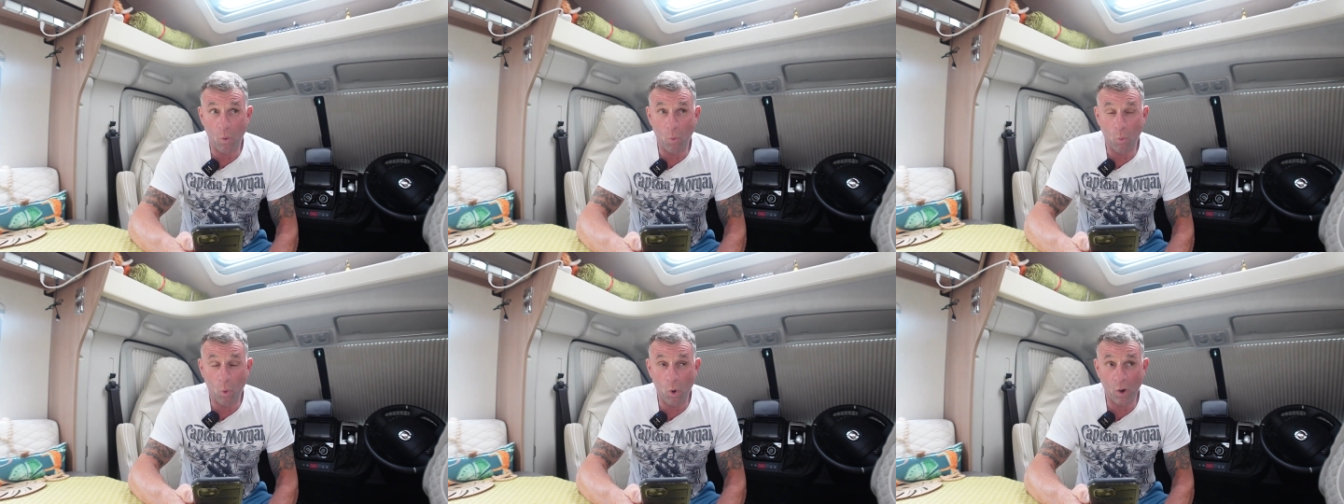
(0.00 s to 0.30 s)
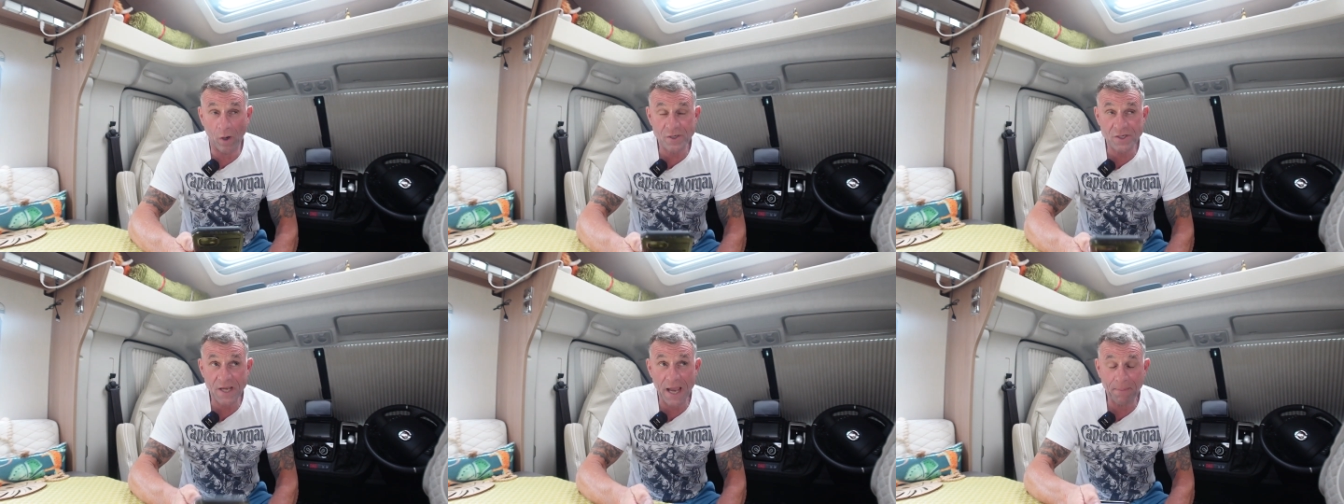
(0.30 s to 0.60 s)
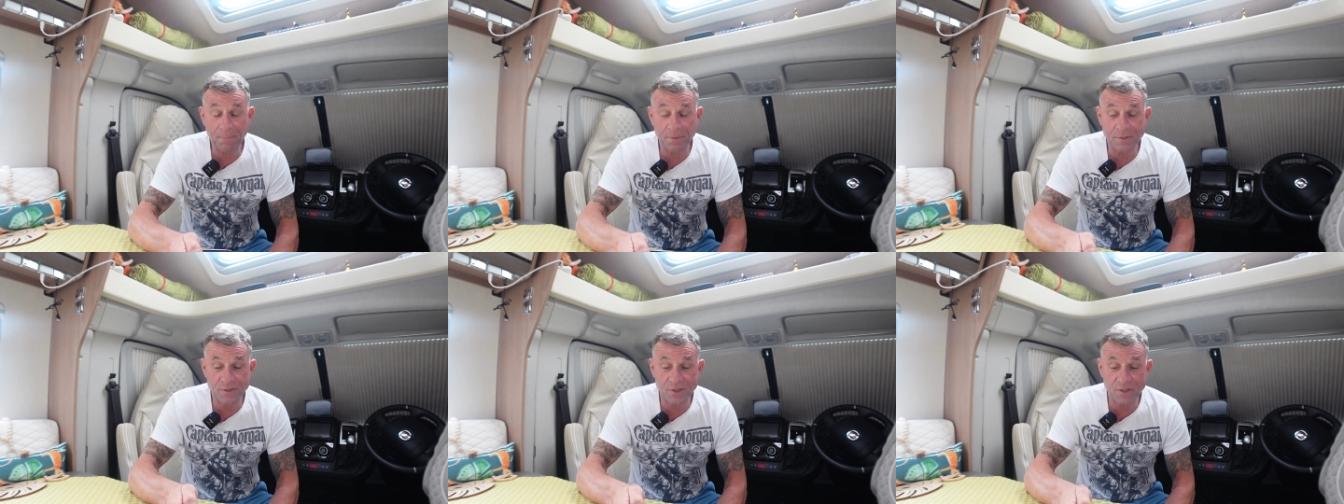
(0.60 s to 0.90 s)
what has
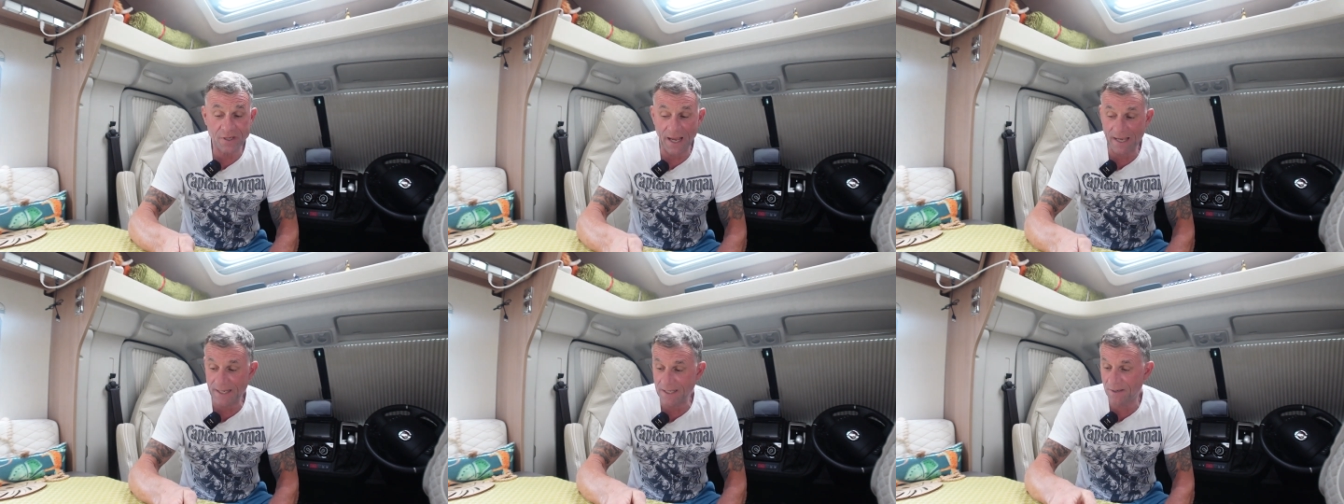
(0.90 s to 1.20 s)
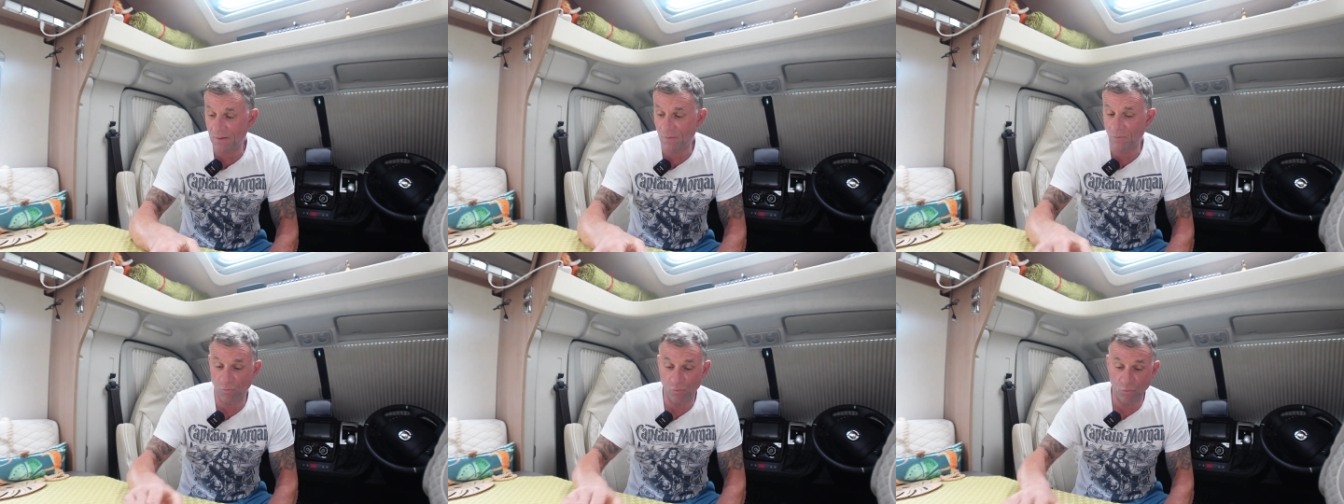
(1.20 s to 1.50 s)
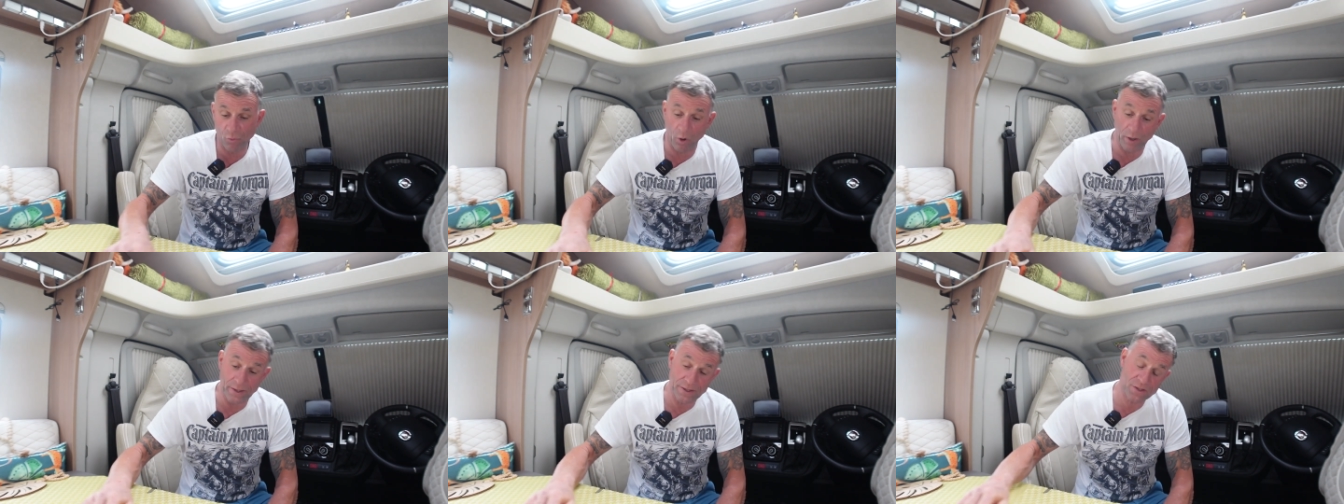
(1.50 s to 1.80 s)
happened today?
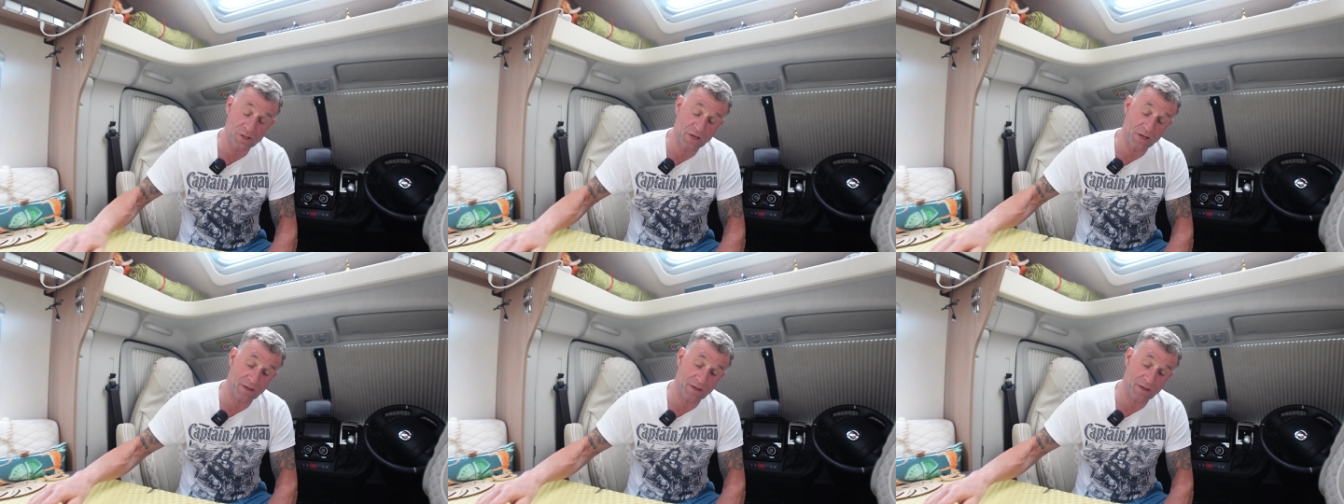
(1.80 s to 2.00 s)
Right,